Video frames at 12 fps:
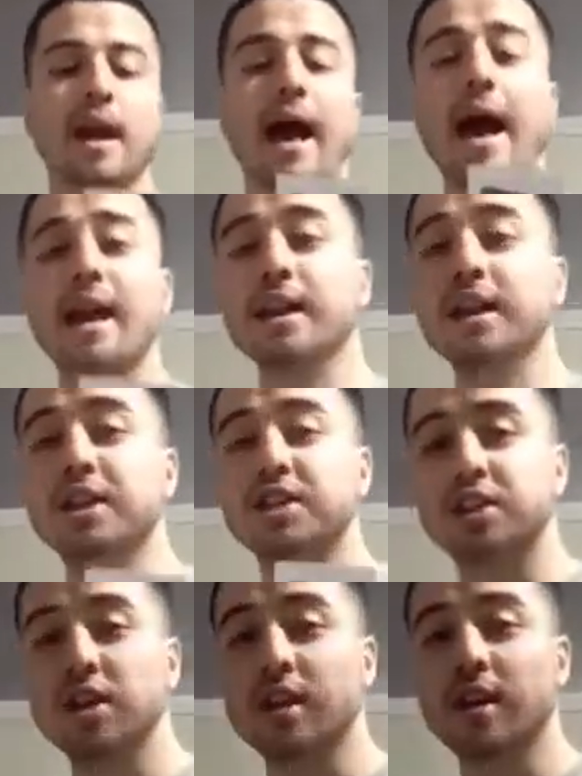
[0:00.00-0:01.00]
Added in
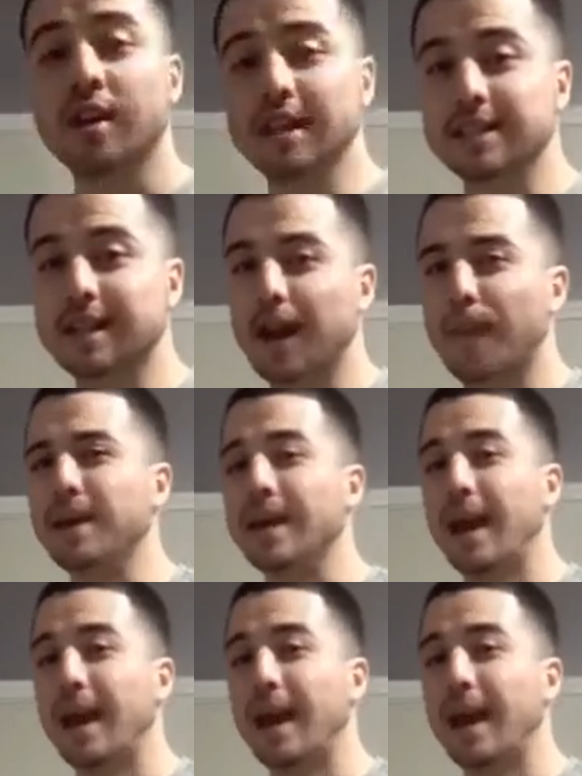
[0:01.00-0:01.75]
sugar is going to be